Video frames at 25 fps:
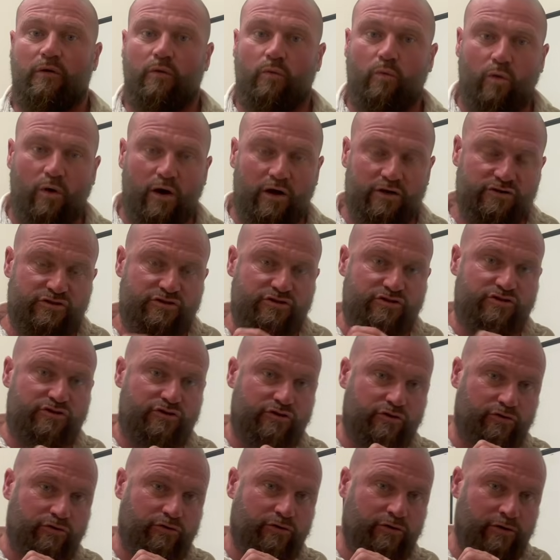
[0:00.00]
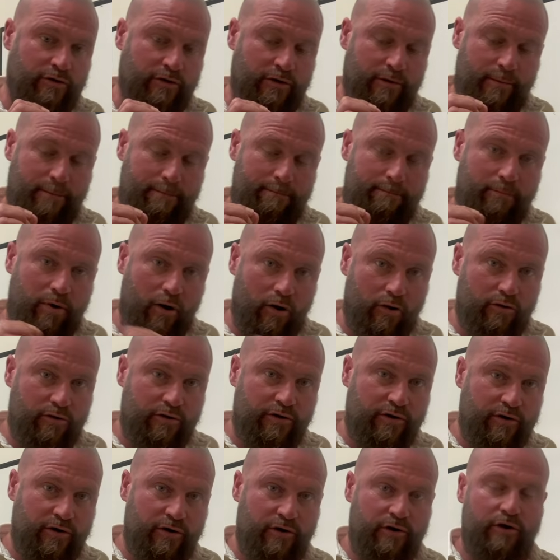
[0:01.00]
once you poke
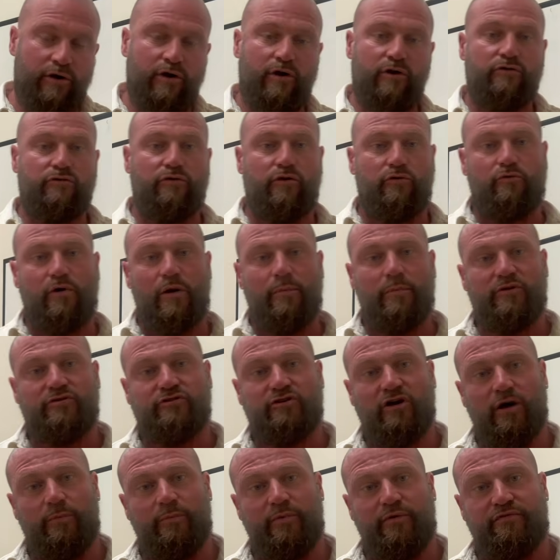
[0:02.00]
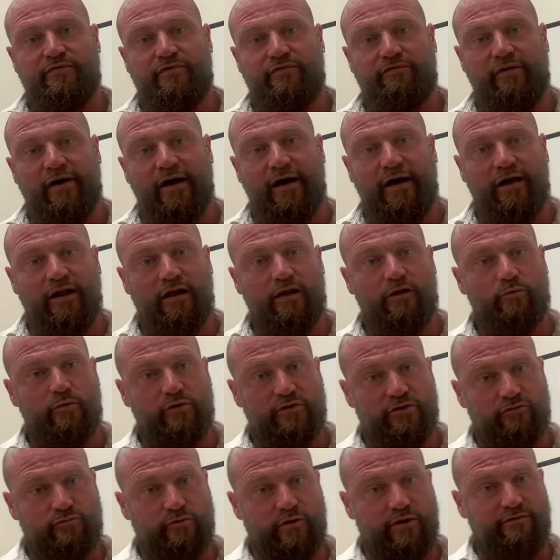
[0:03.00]
the rubber top of the vial with
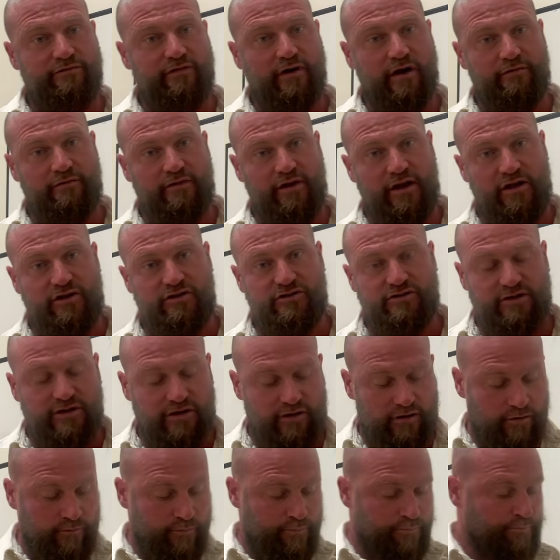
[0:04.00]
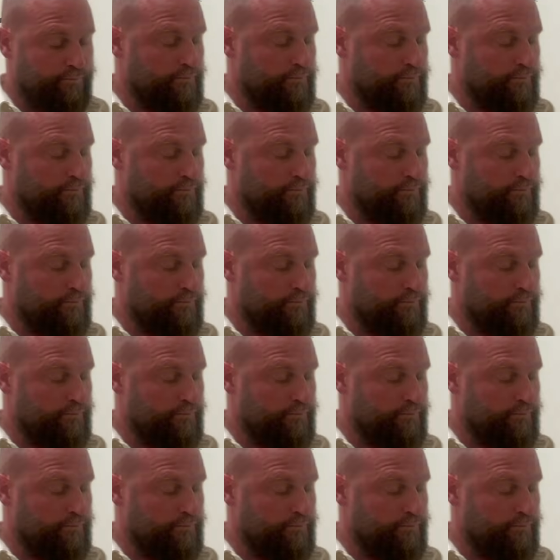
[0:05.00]
the 25 gauge needle,